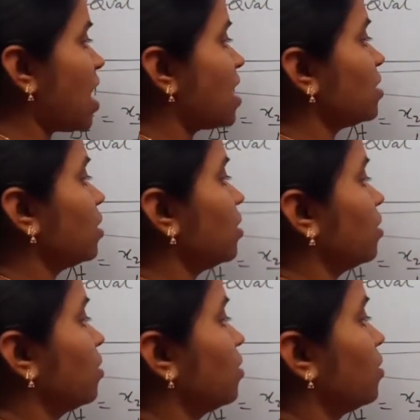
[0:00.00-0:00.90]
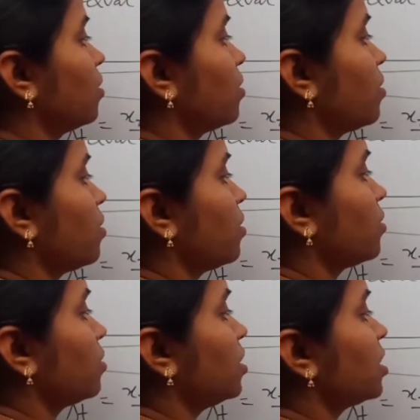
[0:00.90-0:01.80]
and
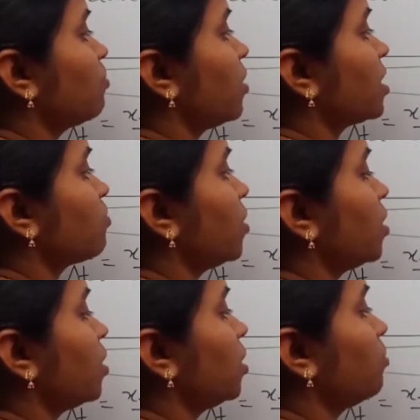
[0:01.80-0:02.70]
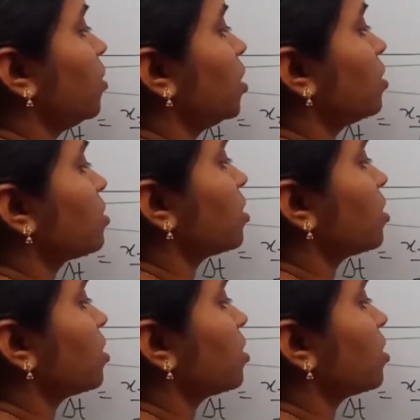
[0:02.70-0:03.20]
displacement in meters